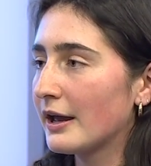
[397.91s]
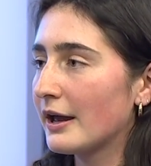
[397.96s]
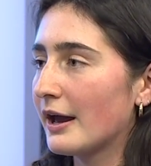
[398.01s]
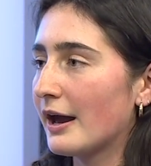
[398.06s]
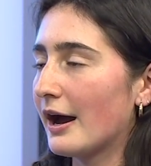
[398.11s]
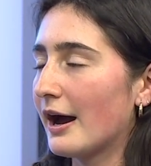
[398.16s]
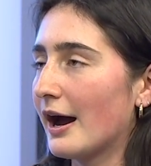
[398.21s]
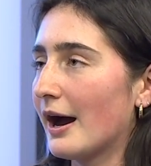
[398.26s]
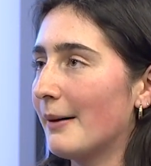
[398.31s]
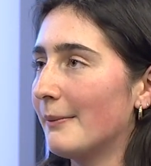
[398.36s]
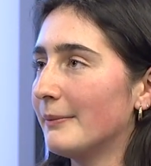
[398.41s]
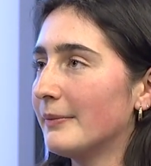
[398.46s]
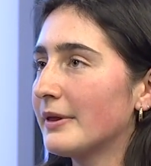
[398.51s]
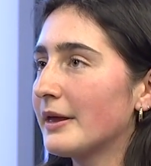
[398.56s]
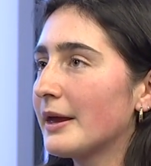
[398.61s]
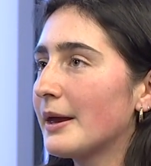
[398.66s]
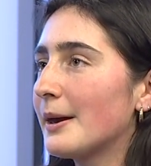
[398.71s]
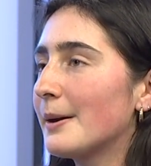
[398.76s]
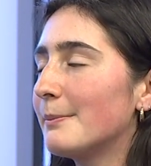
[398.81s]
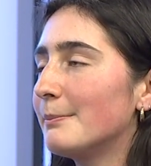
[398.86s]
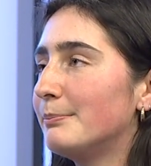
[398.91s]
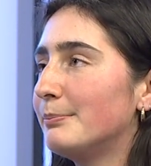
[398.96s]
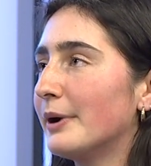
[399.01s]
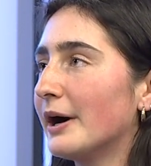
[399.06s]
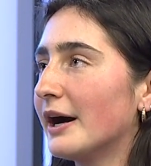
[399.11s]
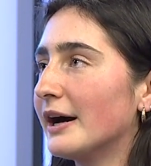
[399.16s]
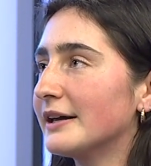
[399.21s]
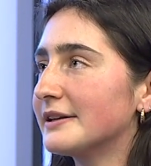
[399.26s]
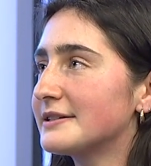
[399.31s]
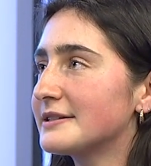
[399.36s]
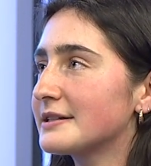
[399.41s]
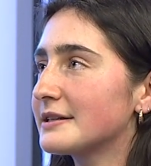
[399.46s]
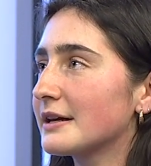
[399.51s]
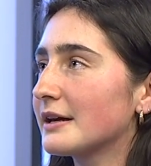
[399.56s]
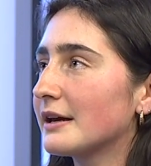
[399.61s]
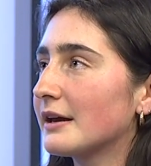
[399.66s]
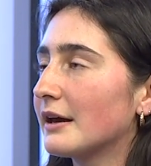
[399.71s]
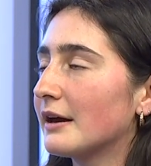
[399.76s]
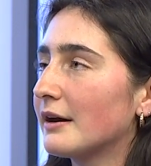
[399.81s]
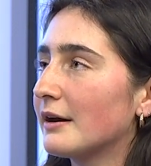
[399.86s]
Mm-hmm. Um, but
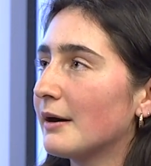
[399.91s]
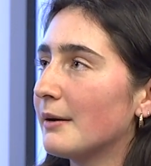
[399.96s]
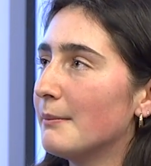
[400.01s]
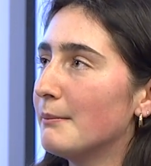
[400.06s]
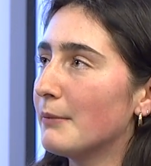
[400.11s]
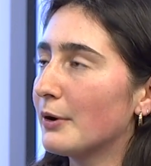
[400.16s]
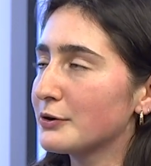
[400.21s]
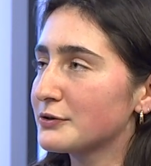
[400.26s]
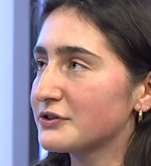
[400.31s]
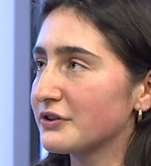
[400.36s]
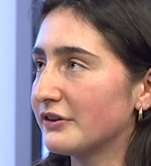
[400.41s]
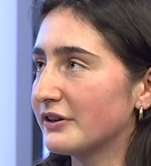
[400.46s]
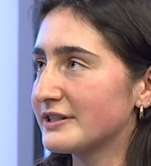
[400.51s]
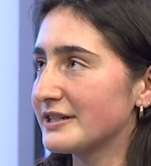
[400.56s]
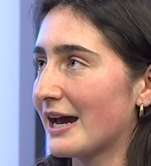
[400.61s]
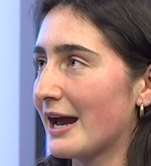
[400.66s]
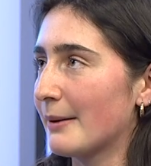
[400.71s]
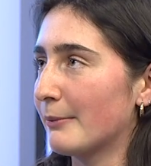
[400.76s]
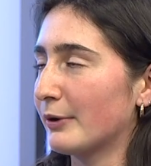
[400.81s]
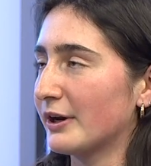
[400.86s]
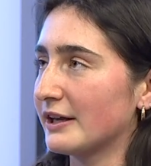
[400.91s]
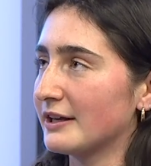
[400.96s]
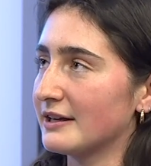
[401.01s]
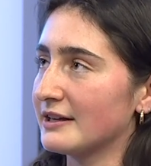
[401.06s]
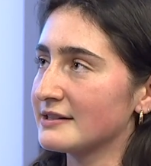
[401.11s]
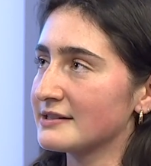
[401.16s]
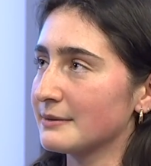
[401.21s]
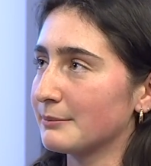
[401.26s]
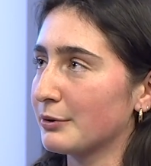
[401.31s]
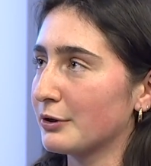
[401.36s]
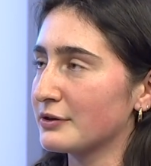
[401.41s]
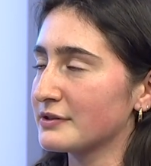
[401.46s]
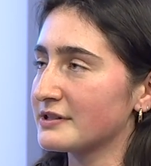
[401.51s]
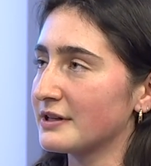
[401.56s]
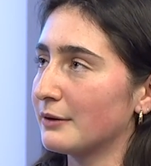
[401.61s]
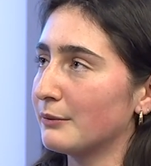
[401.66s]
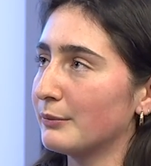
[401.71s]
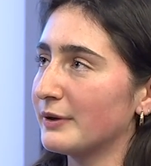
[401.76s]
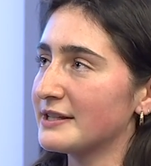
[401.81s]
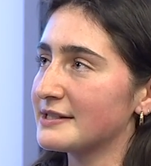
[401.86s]
most of the time, when it is in
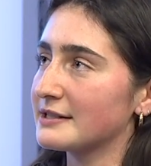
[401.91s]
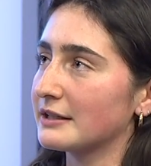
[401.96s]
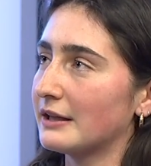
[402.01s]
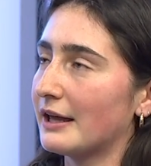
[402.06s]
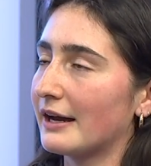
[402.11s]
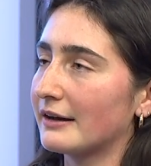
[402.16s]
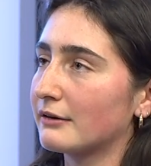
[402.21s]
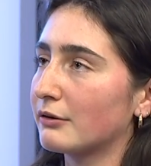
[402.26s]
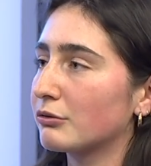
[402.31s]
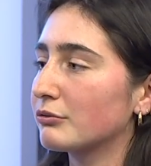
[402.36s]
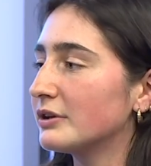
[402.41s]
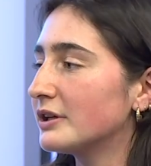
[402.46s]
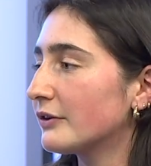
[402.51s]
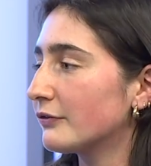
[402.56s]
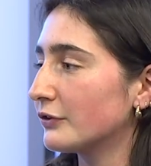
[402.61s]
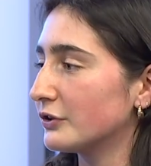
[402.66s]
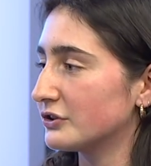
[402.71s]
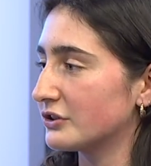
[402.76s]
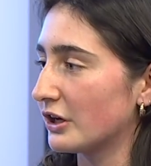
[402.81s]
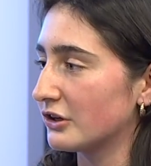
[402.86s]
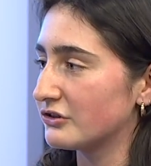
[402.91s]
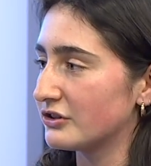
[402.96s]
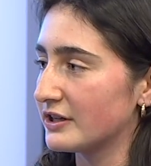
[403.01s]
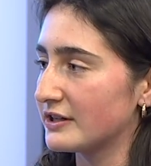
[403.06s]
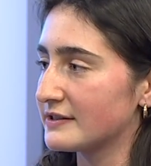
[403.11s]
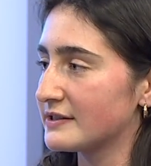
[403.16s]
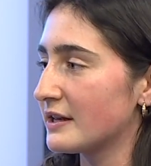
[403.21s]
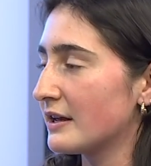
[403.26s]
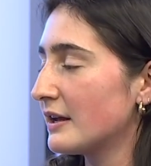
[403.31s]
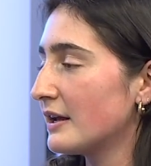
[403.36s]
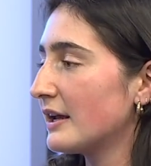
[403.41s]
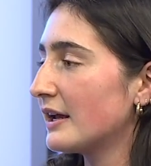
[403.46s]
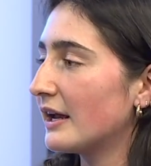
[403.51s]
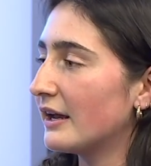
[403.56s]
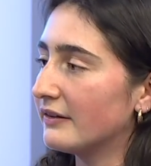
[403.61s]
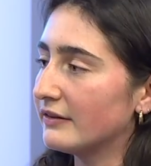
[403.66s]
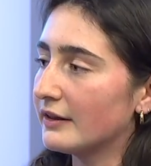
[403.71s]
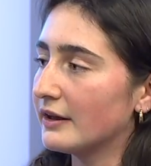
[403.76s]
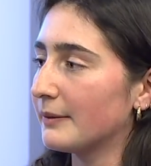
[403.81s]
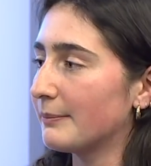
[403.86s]
person, we select three different judges
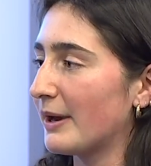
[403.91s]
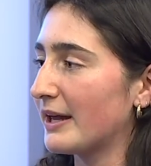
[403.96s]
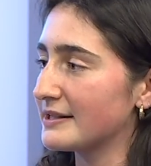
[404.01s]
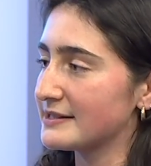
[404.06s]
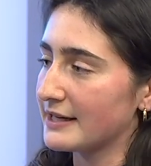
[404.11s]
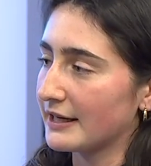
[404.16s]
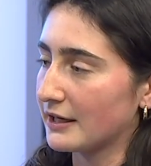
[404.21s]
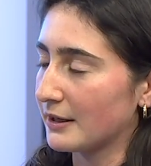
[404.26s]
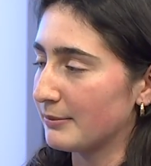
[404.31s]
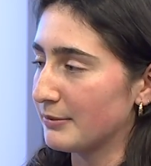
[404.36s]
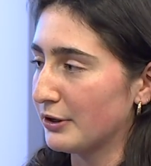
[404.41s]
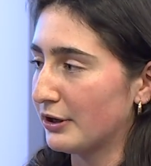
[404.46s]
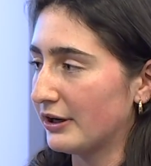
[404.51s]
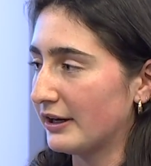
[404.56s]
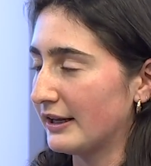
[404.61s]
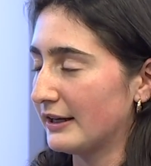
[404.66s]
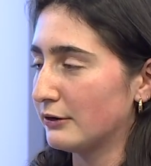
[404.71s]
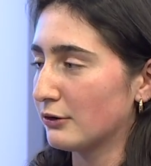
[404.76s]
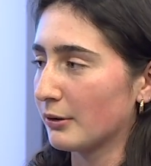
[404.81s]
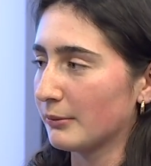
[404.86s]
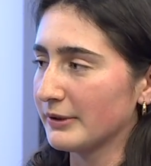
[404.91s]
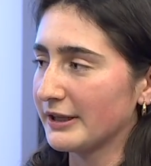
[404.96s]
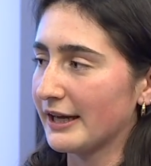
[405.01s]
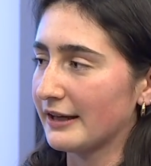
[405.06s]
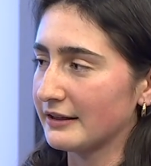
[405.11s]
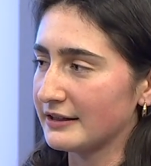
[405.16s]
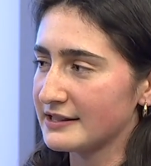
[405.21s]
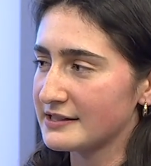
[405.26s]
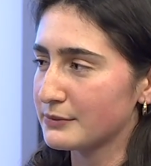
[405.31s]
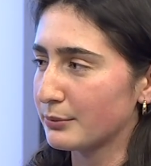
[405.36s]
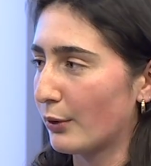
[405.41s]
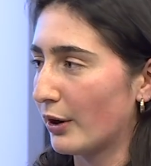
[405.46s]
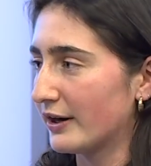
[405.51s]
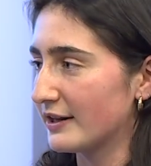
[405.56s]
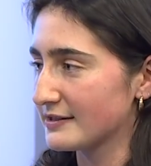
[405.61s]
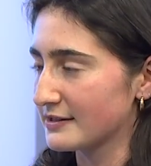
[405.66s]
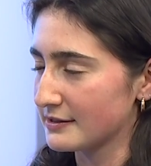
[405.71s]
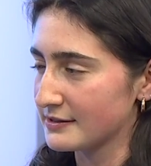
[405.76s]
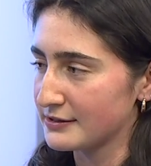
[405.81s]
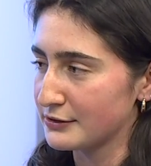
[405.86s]
in the Penn State community. Normally, at least one
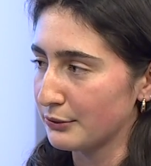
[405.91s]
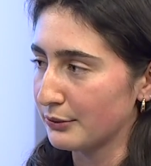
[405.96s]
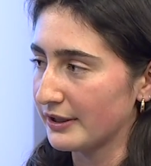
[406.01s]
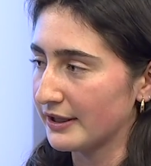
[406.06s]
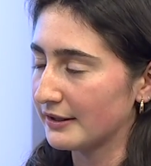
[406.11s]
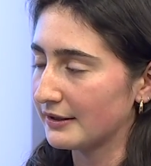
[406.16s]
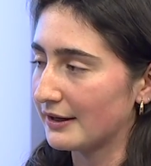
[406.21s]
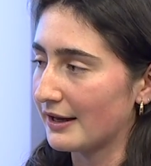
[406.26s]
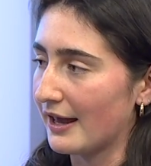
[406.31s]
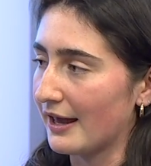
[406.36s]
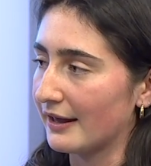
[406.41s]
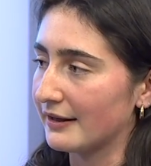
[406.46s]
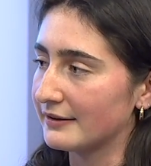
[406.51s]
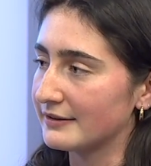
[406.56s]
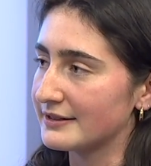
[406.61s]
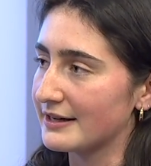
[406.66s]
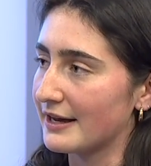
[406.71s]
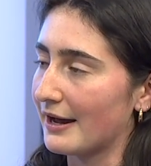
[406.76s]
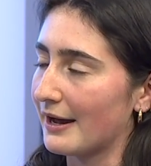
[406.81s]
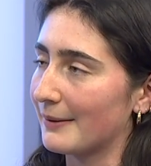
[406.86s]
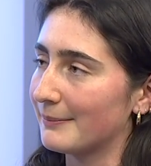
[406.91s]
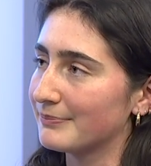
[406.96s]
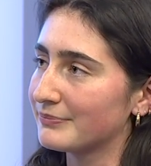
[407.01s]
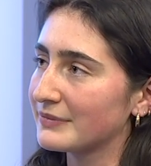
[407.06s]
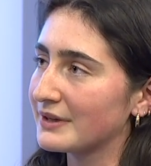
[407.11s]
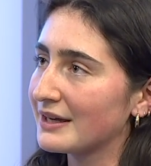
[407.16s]
is a student, and um,